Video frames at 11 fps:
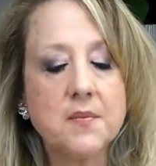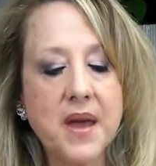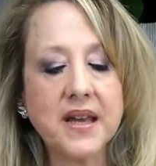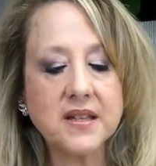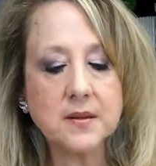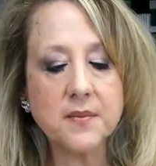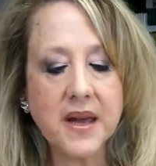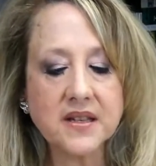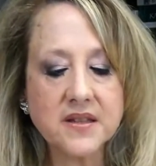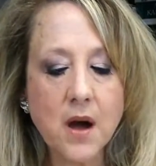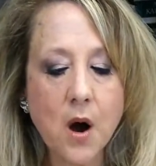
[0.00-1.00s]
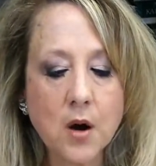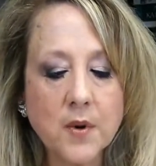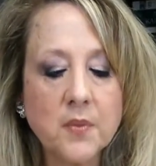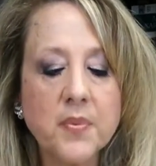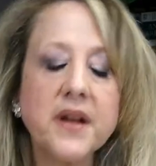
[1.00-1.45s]
makes the
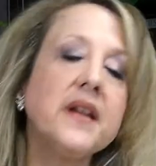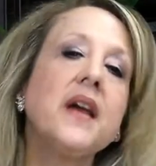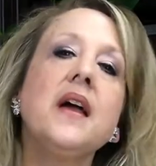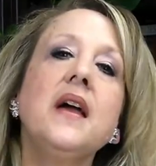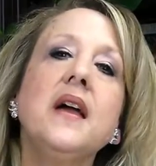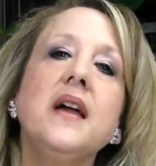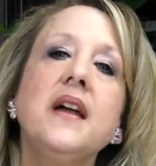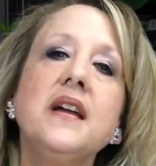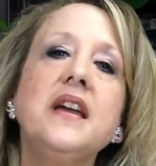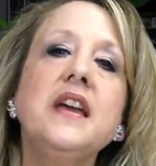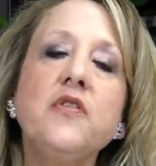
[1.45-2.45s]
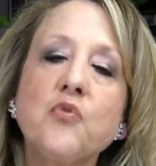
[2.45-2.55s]
armor, but he